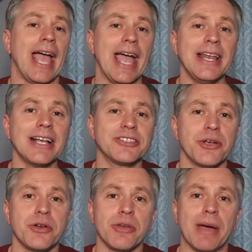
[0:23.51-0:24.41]
and
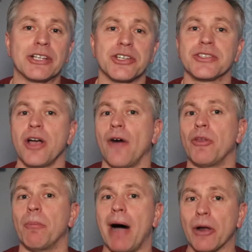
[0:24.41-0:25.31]
exterior dimensions of
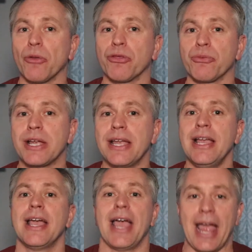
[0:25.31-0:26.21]
the Model 3
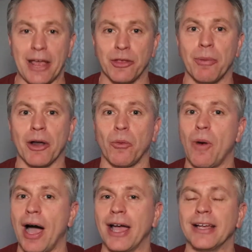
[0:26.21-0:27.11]
and the Model
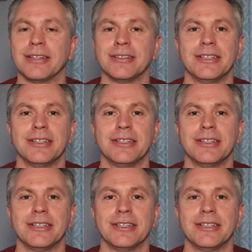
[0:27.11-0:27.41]
Y.